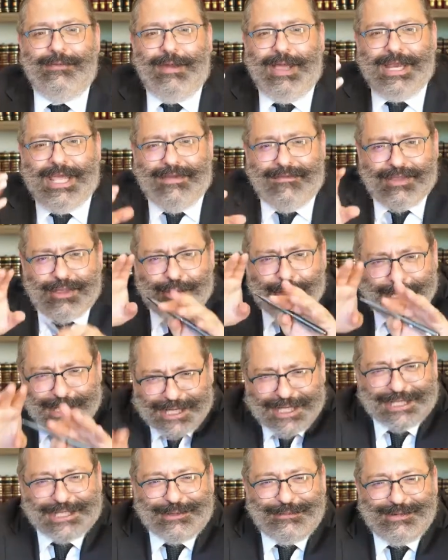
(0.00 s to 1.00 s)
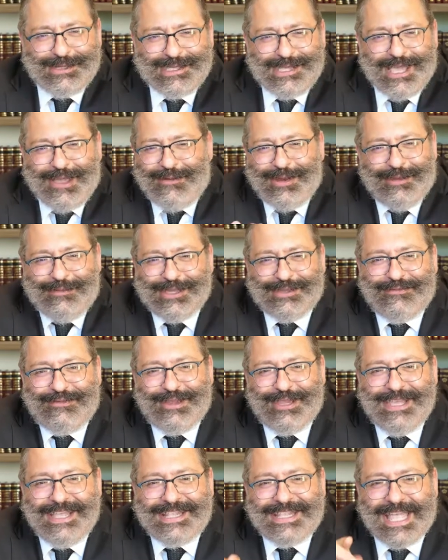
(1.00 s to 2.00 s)
Right? Even though the teacher was there and he was
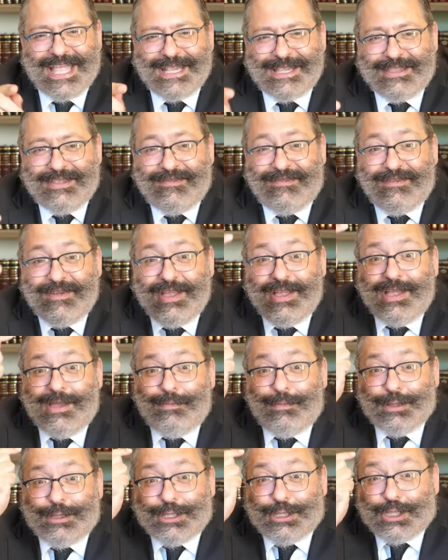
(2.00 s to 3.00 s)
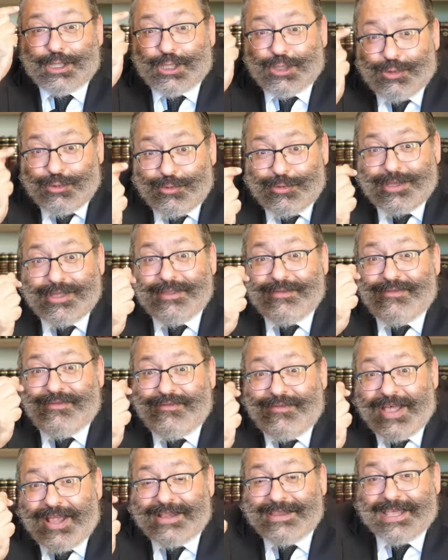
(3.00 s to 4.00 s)
fully attentive, but the student
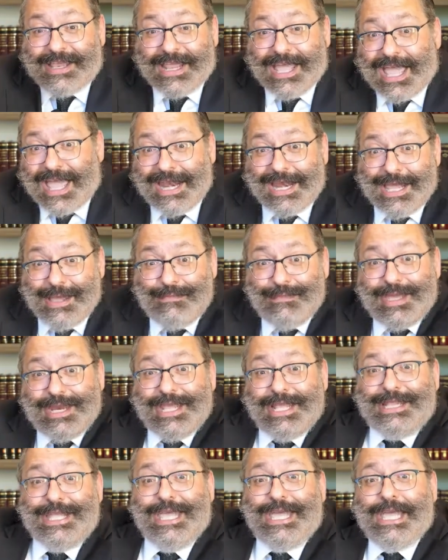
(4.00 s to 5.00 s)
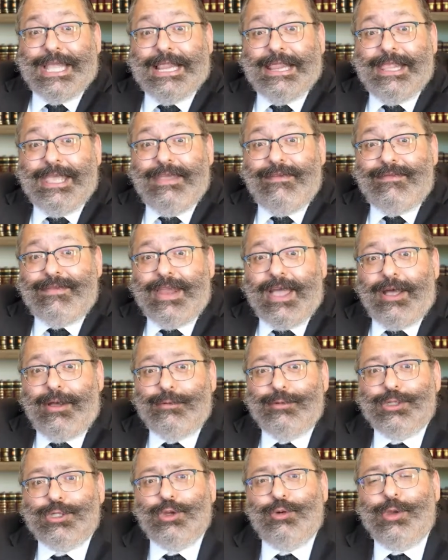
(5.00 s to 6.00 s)
felt that any minute he could leave
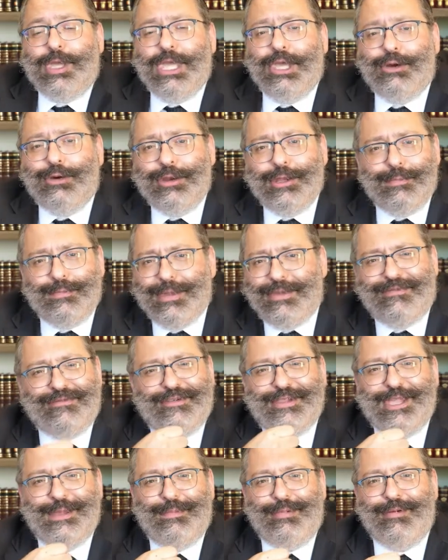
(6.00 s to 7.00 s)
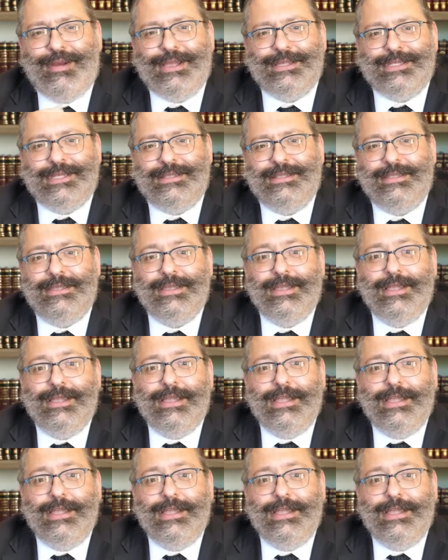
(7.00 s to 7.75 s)
now, so he couldn't be fully present.